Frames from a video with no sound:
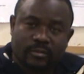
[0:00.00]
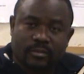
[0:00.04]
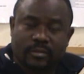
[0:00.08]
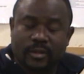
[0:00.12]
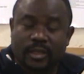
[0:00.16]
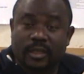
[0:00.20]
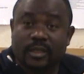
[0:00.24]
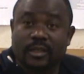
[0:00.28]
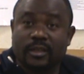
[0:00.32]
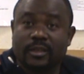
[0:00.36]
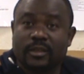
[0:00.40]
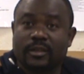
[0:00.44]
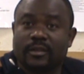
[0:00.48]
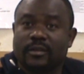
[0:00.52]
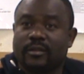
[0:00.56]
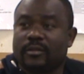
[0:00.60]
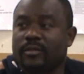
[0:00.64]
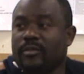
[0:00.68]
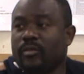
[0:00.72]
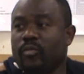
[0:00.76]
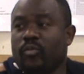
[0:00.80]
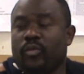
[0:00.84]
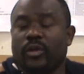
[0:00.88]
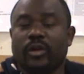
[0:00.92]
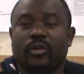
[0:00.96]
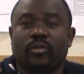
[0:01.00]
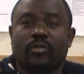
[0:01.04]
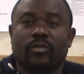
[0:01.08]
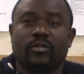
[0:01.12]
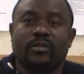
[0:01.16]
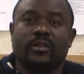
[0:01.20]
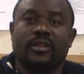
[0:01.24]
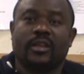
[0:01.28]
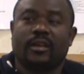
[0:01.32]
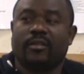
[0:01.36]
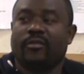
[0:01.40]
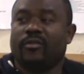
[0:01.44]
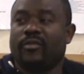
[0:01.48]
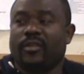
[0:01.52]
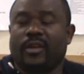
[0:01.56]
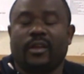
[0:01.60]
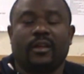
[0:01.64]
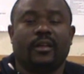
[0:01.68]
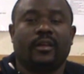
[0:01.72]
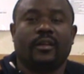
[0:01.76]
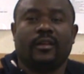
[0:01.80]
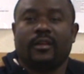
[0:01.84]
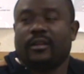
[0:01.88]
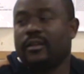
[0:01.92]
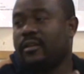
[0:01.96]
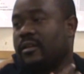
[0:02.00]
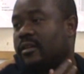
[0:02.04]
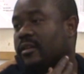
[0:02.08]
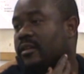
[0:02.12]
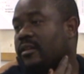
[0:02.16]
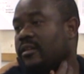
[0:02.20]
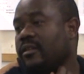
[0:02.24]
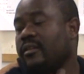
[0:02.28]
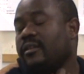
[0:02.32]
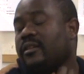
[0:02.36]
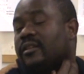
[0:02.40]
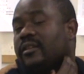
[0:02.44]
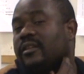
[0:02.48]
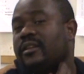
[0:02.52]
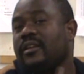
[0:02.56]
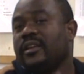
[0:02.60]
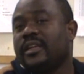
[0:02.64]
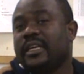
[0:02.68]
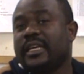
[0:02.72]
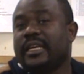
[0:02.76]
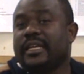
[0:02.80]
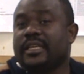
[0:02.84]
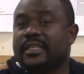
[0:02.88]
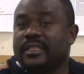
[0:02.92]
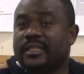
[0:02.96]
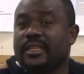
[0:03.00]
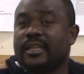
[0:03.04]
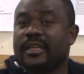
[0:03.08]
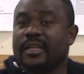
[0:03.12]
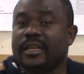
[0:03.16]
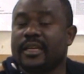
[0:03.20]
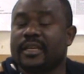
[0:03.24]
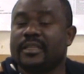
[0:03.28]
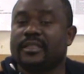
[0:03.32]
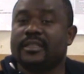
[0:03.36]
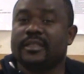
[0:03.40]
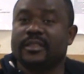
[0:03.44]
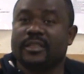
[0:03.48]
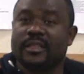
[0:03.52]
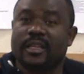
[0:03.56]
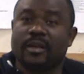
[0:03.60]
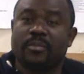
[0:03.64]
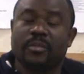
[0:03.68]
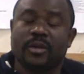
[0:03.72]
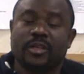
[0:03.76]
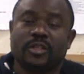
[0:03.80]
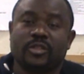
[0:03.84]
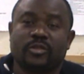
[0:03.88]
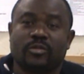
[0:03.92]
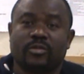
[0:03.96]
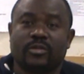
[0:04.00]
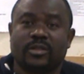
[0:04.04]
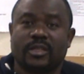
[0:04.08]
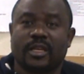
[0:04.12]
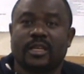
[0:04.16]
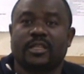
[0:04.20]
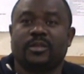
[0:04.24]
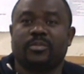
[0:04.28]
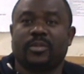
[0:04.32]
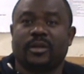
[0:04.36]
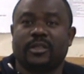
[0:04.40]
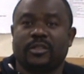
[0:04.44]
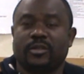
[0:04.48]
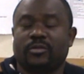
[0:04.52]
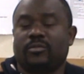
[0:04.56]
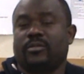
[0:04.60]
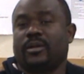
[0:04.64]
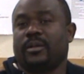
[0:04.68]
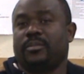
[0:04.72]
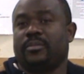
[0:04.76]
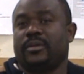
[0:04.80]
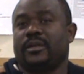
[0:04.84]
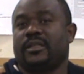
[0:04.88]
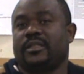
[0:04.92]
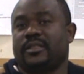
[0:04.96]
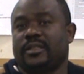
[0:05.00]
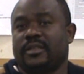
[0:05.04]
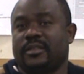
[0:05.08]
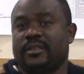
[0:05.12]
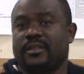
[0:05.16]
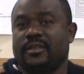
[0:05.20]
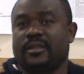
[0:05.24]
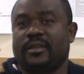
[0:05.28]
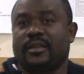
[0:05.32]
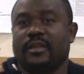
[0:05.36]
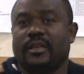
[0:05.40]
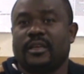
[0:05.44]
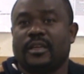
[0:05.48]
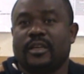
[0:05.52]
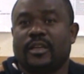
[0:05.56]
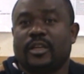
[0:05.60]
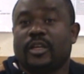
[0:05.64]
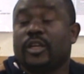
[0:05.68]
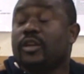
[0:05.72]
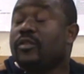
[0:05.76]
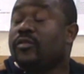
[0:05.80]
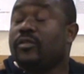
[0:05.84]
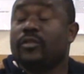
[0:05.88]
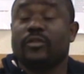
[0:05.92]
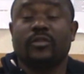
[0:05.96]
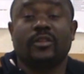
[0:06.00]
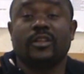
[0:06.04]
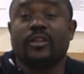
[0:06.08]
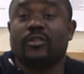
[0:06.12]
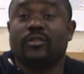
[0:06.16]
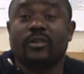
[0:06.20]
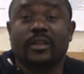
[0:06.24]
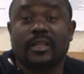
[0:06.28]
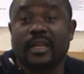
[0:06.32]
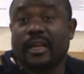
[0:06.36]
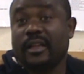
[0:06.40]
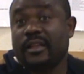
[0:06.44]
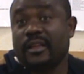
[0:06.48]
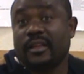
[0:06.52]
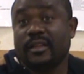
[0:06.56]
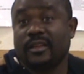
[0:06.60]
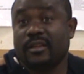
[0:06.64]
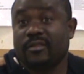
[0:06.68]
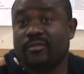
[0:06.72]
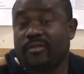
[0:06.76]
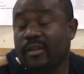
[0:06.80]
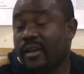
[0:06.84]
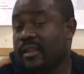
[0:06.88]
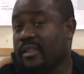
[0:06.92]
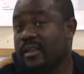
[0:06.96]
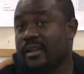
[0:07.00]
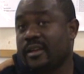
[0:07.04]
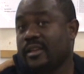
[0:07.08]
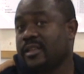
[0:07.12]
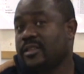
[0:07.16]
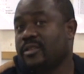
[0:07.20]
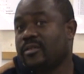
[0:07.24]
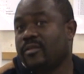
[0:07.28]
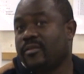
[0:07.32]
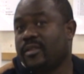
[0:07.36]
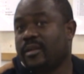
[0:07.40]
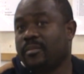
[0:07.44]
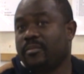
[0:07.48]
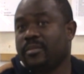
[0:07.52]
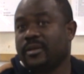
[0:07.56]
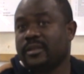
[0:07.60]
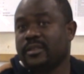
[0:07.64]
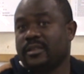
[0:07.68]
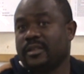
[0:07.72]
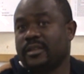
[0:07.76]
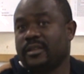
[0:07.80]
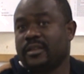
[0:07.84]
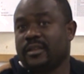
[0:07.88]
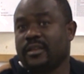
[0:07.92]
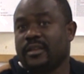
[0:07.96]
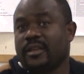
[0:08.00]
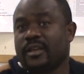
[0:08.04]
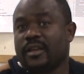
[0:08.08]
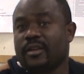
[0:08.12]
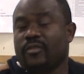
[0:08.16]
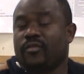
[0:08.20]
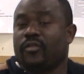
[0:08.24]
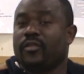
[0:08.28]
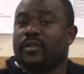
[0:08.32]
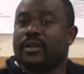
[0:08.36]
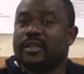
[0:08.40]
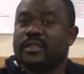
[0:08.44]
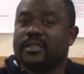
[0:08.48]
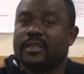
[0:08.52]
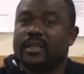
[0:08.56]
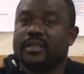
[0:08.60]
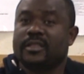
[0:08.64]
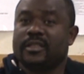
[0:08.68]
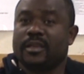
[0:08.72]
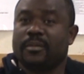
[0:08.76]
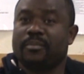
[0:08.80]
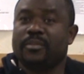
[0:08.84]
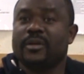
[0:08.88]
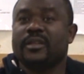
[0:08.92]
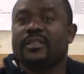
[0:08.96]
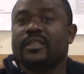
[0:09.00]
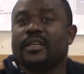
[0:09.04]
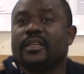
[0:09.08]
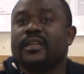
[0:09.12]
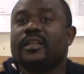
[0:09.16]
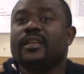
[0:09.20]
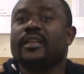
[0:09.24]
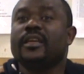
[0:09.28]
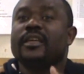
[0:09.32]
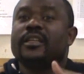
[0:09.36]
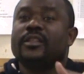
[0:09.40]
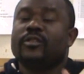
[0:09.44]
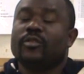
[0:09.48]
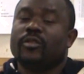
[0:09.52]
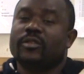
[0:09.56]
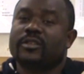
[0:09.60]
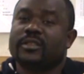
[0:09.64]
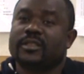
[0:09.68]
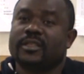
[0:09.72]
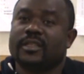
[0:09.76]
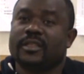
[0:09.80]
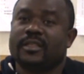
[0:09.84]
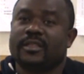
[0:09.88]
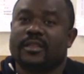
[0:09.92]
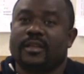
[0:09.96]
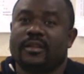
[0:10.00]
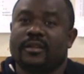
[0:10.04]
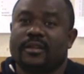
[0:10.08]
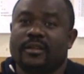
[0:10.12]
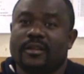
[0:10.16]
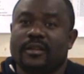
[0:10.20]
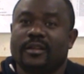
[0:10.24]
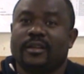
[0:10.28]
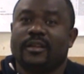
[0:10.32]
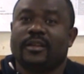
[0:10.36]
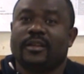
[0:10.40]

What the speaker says: we could have a serious damage to such particular patients if you did not identify the needs of the patient. For instance, the patient needs oxygen,